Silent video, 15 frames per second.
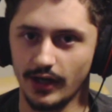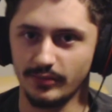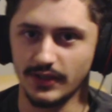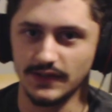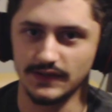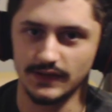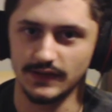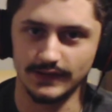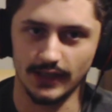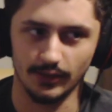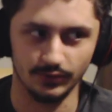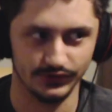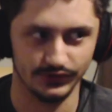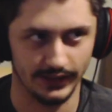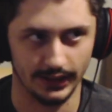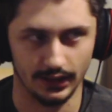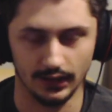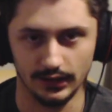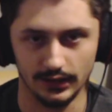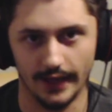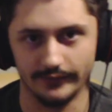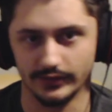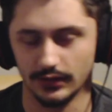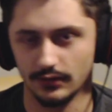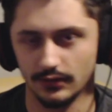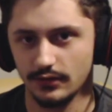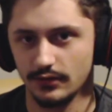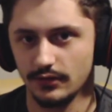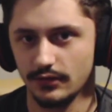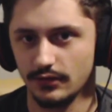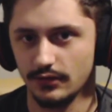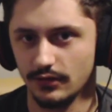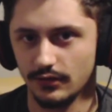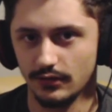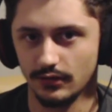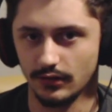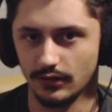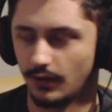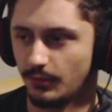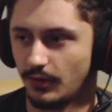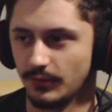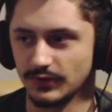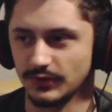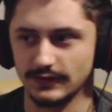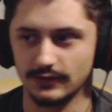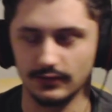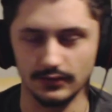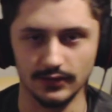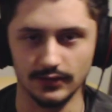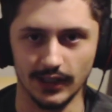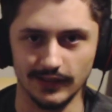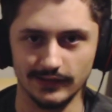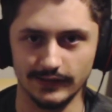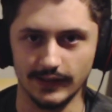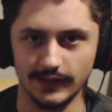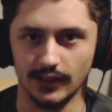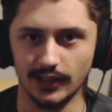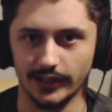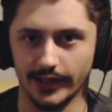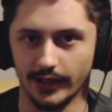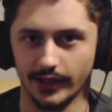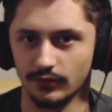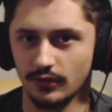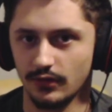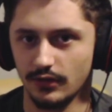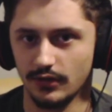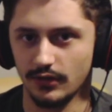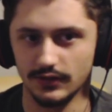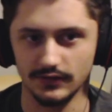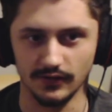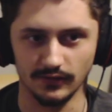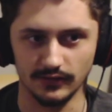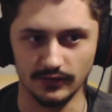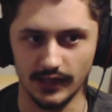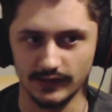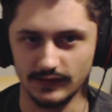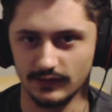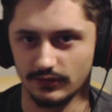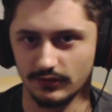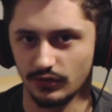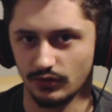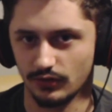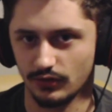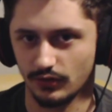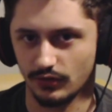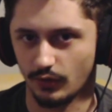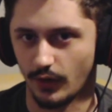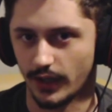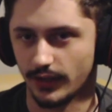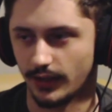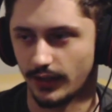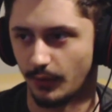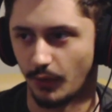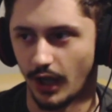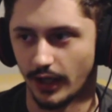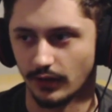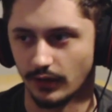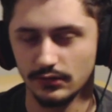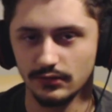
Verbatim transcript: me since I was like eleven. I'm almost nineteen now, so that's quite a while.